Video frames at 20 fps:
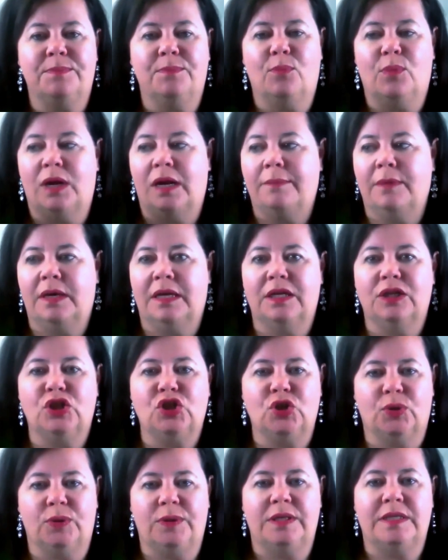what I'm going to
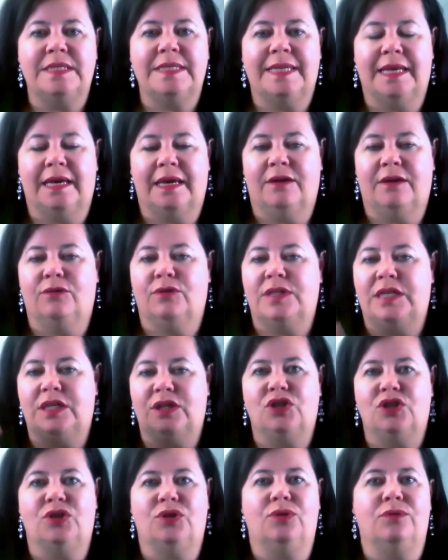show you today or
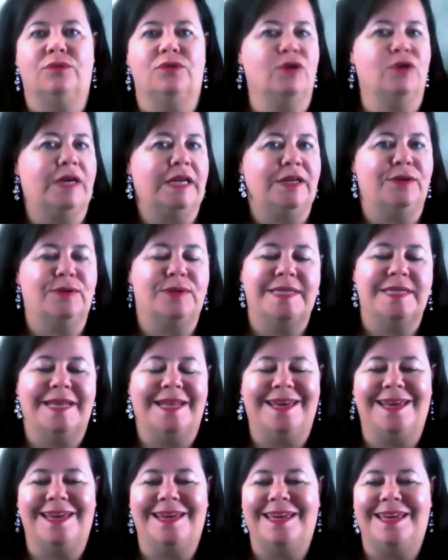teach you, train you
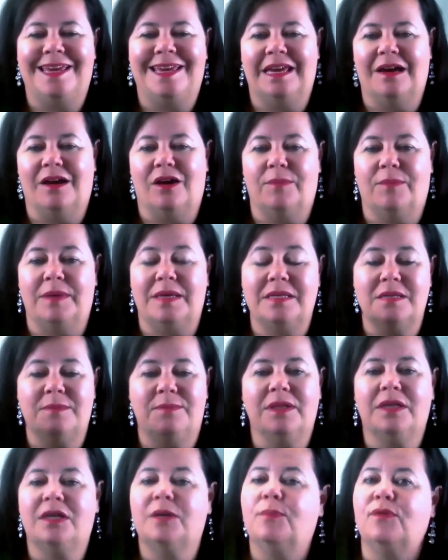today is
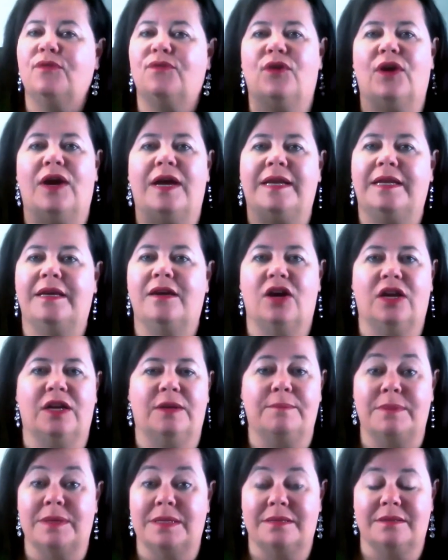applicable for any kind
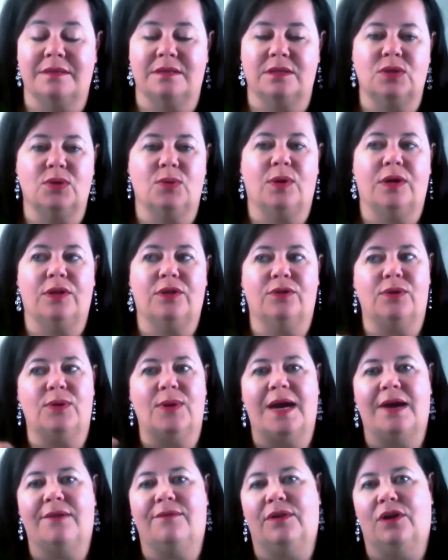of business. So whether you
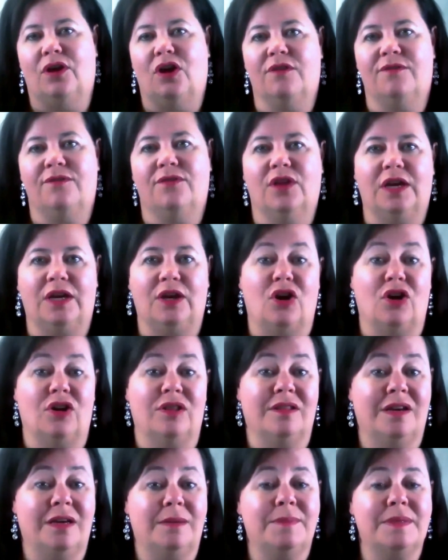have an offline,
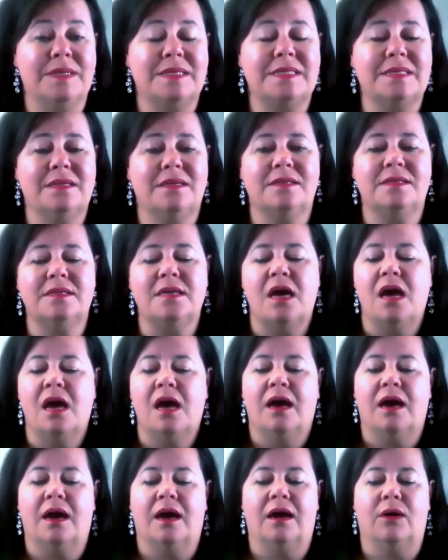online business,
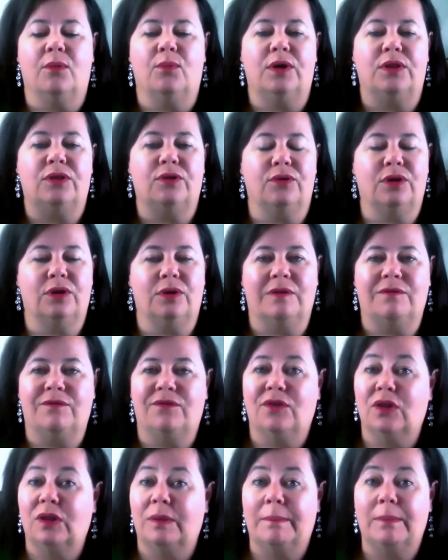whether you're in
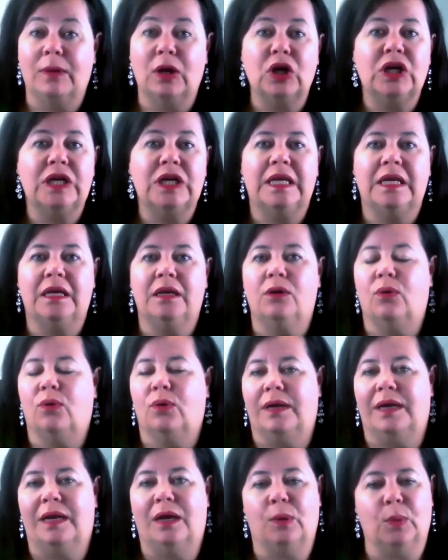affiliate marketing
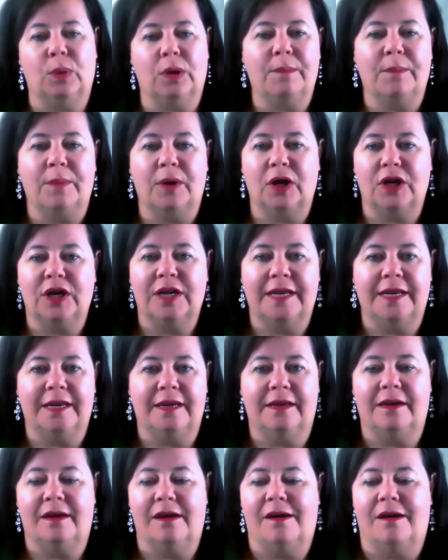or network
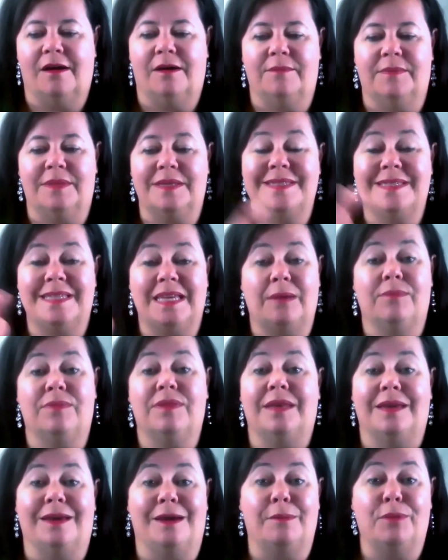marketing, the same
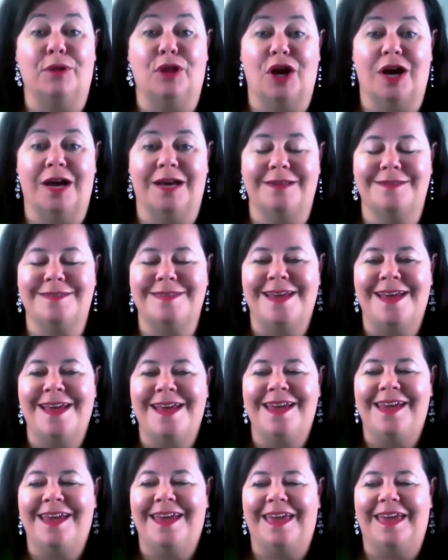thing applies.
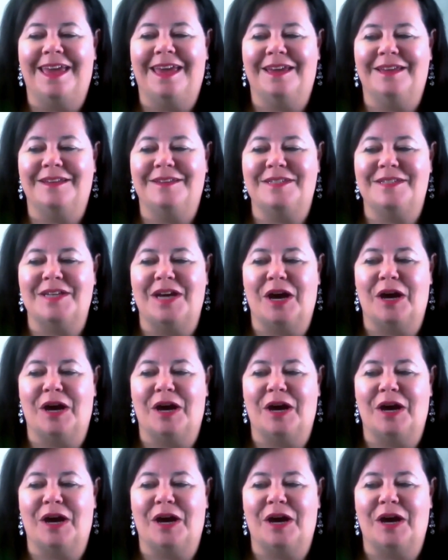And